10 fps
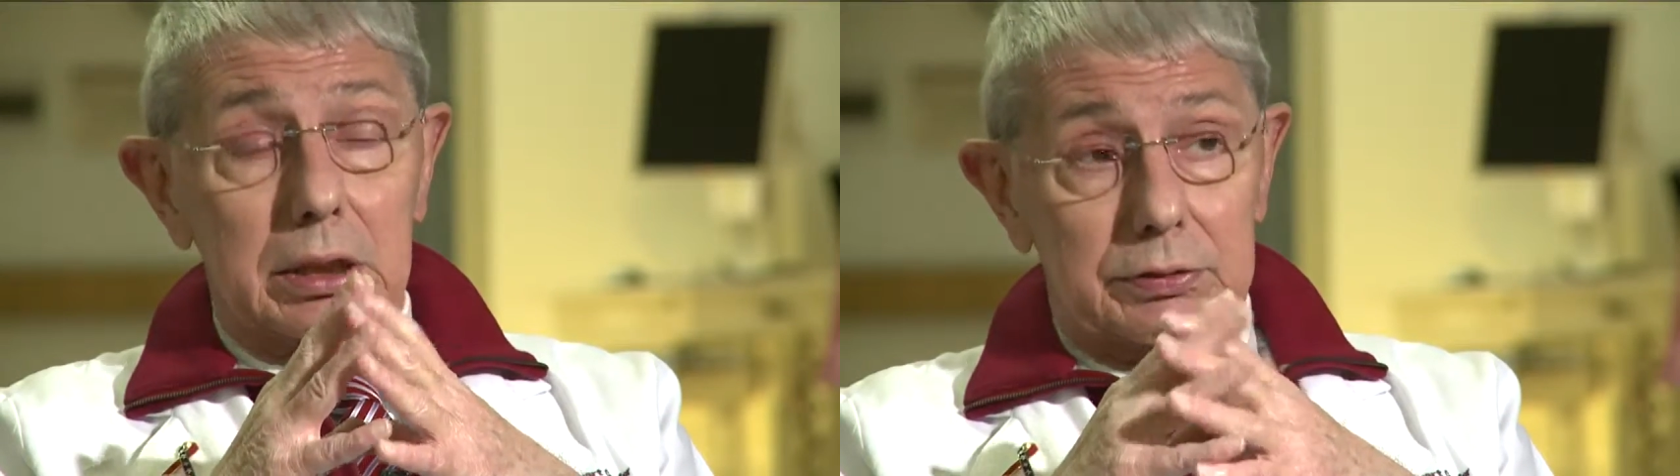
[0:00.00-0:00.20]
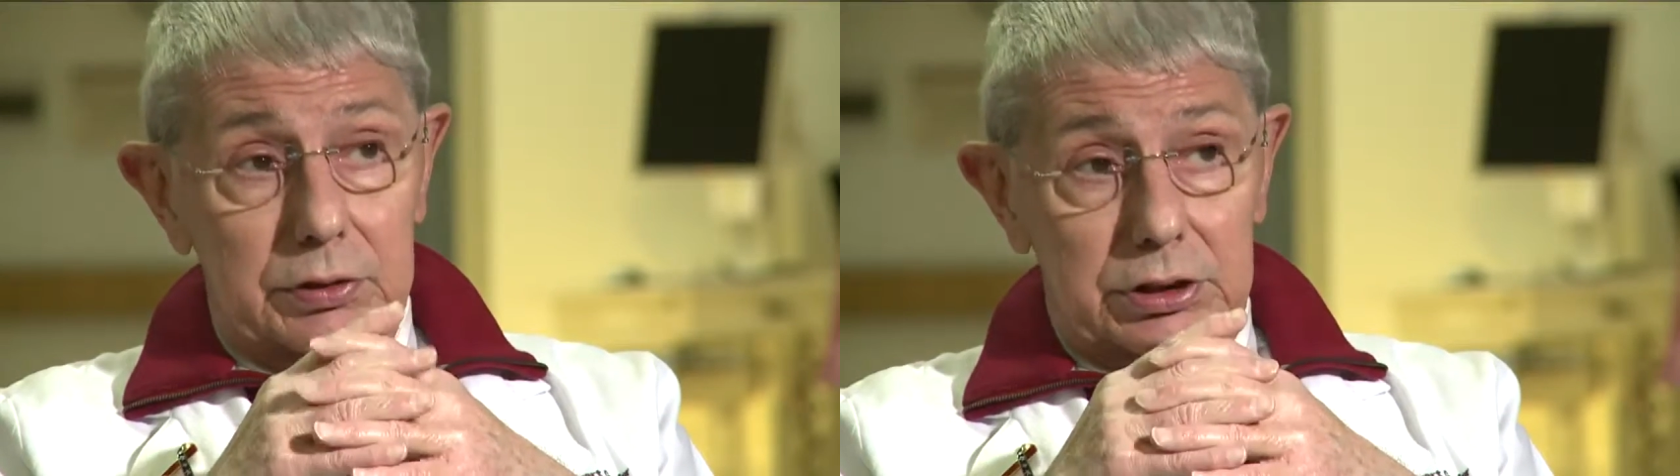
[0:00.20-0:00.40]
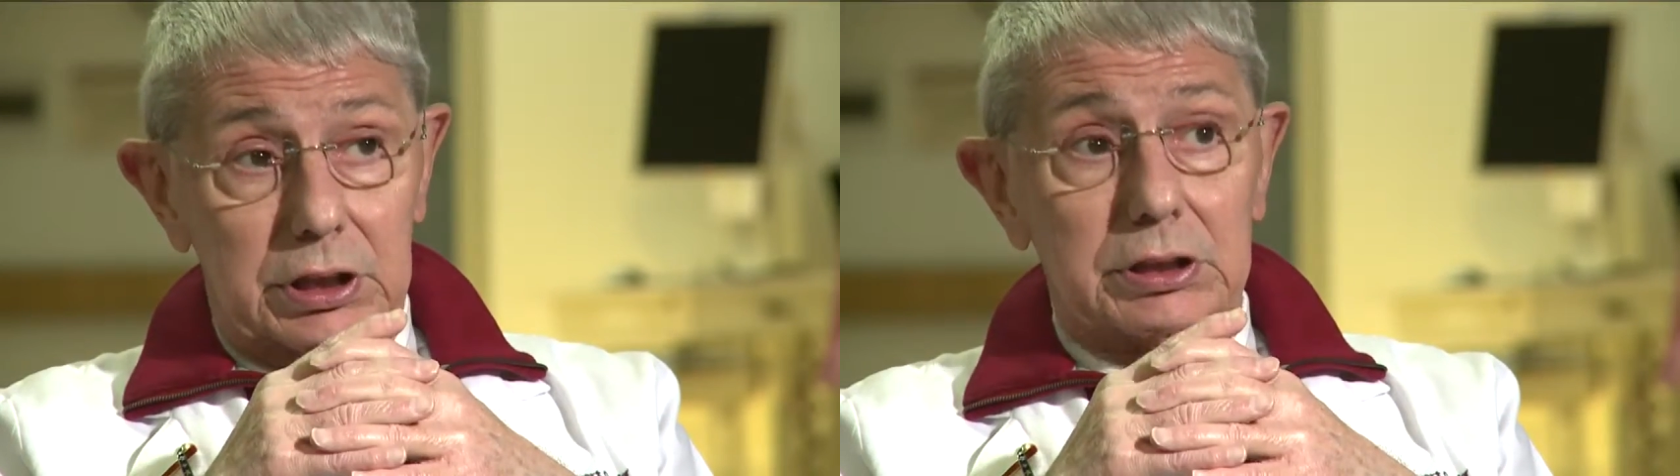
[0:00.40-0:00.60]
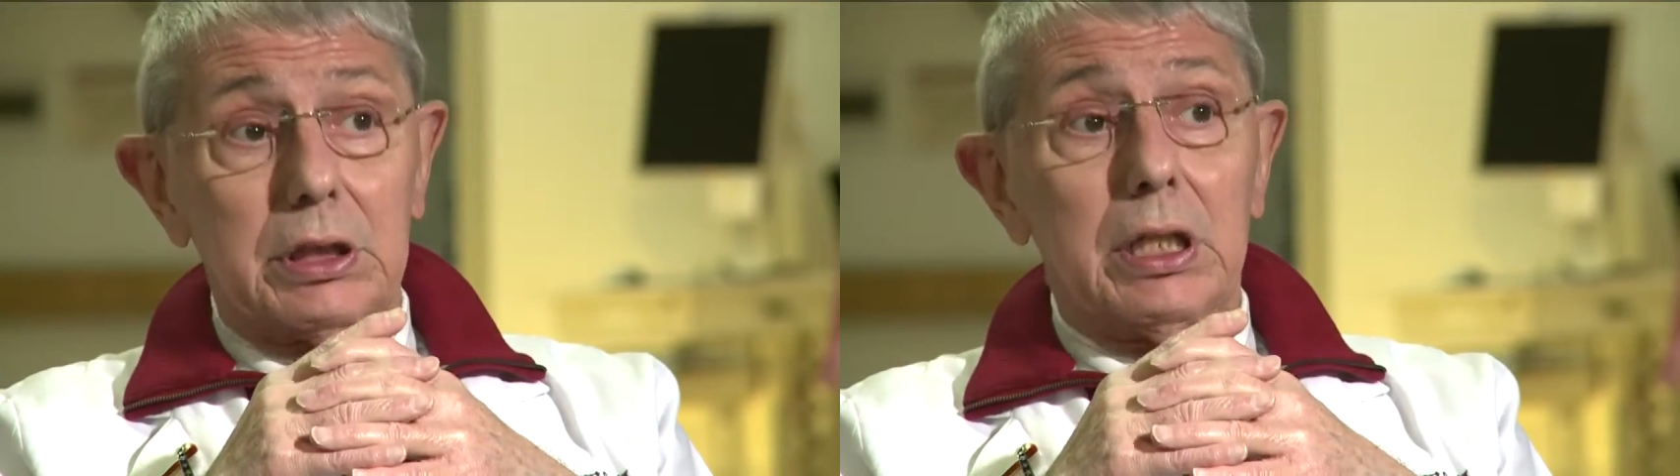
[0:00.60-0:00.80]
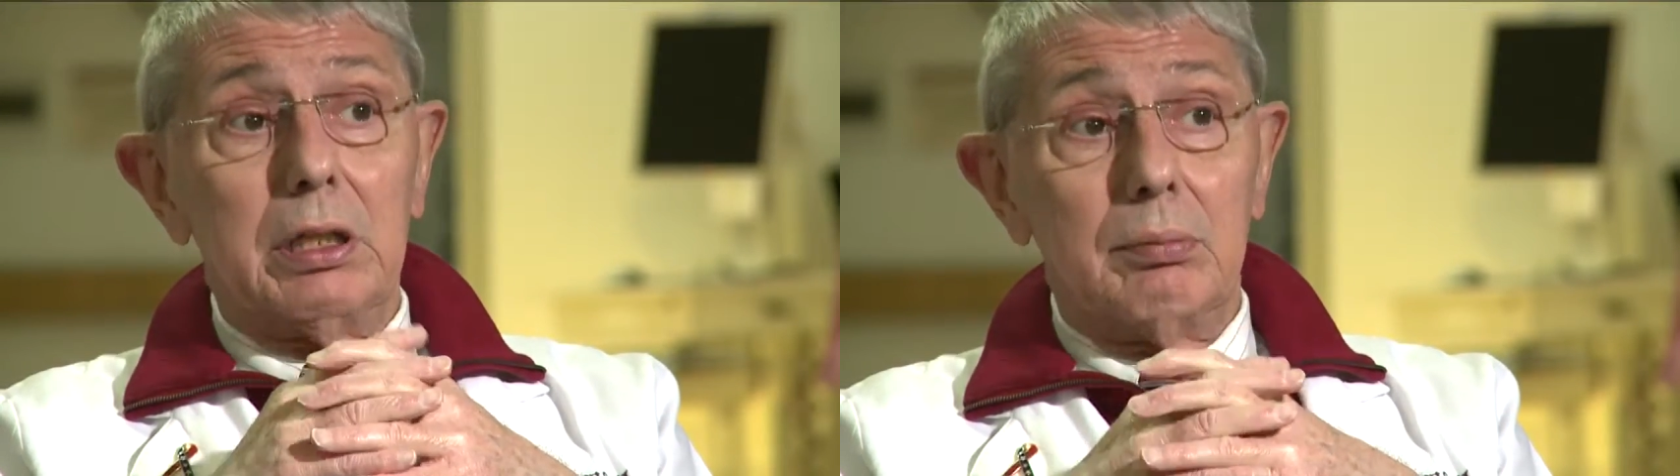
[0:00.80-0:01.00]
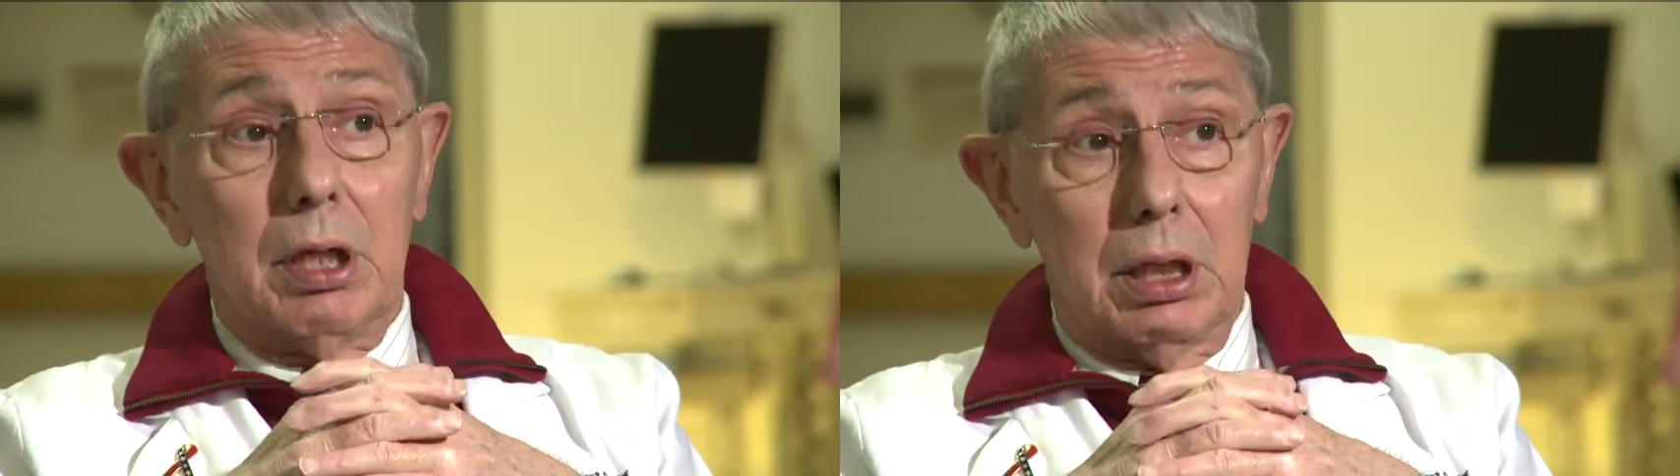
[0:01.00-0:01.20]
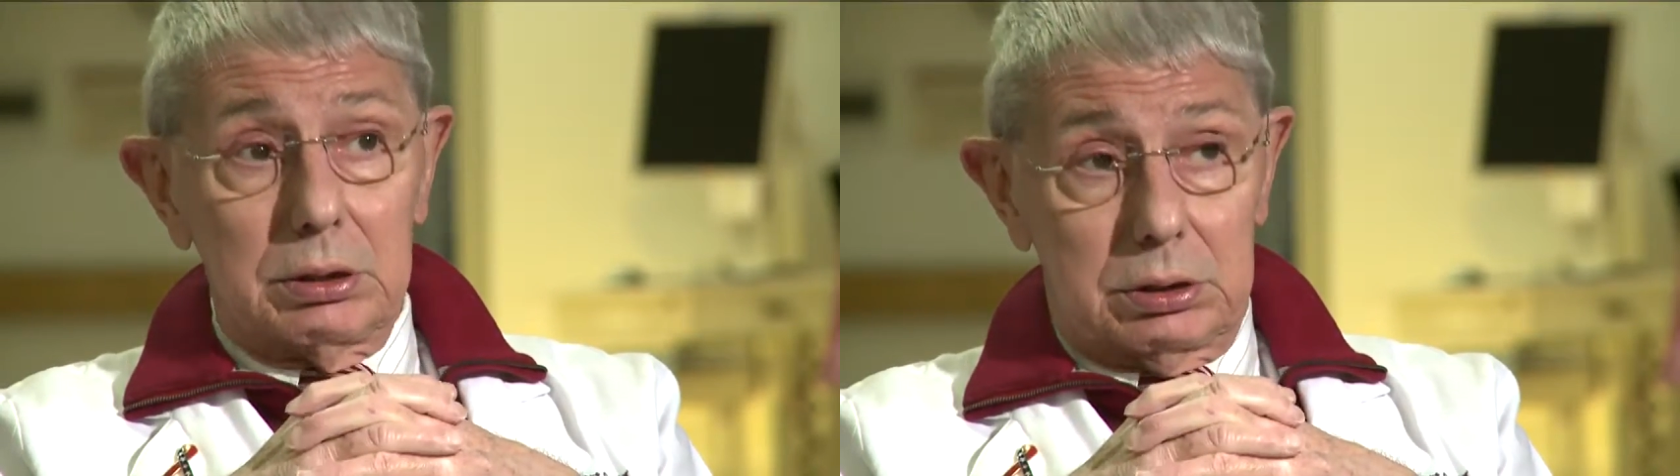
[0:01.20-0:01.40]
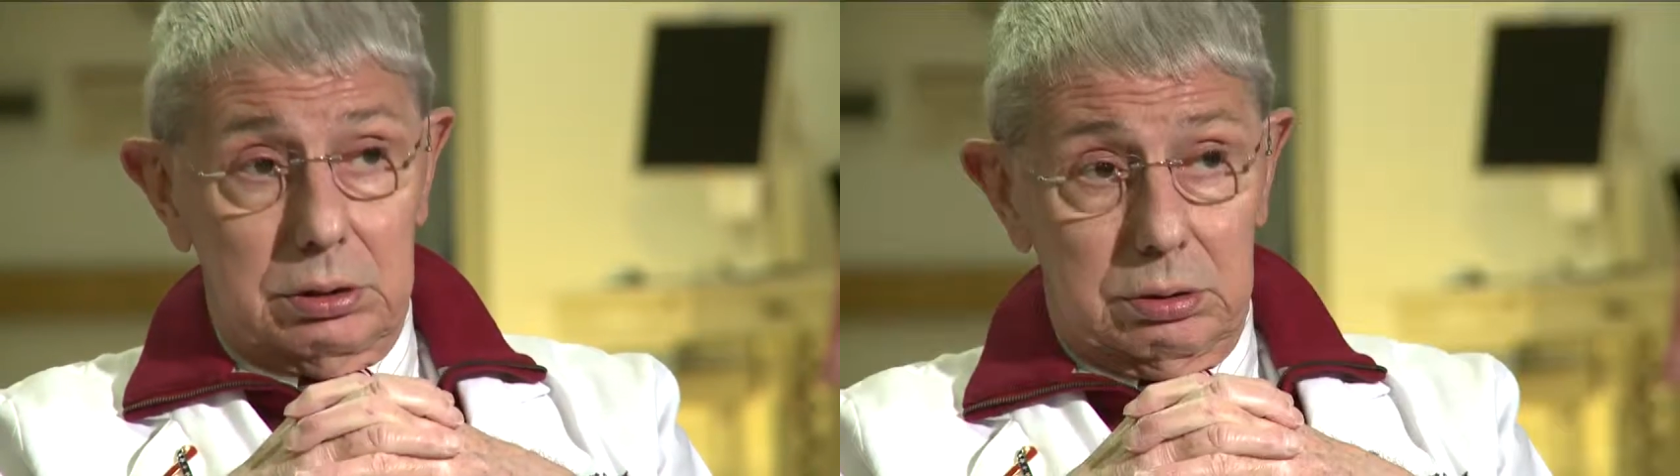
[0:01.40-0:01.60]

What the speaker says: list for 6 to 8 months.